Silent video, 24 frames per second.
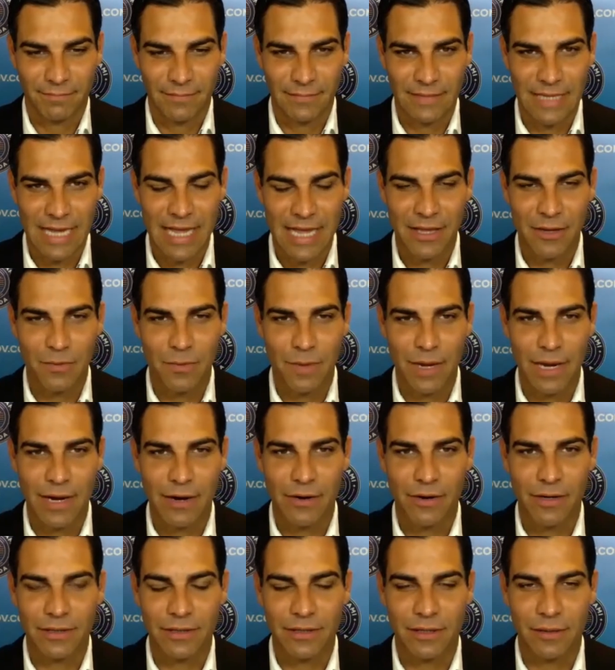Thank you, Mayor.
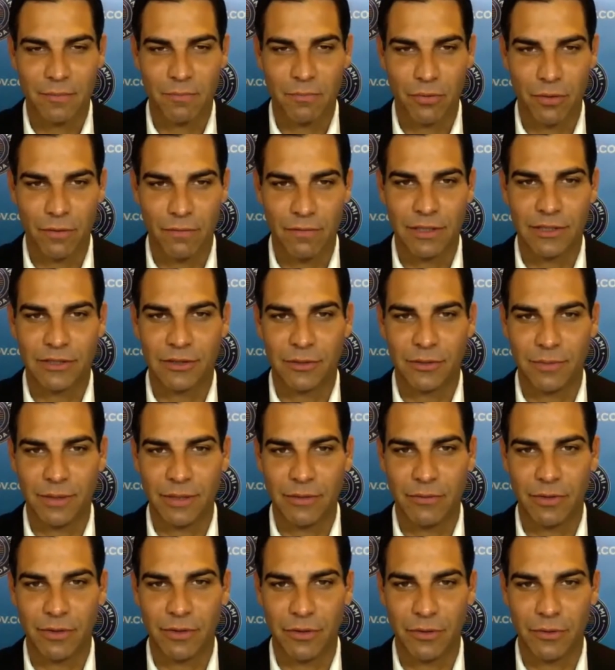It's a privilege to be
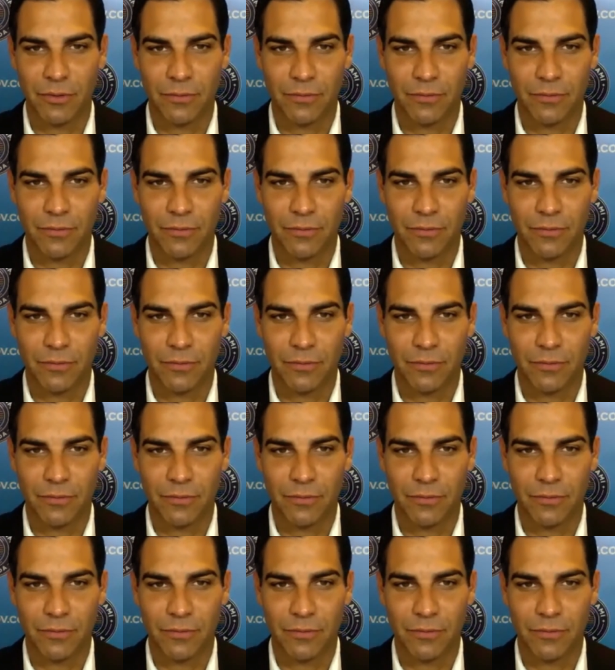with you.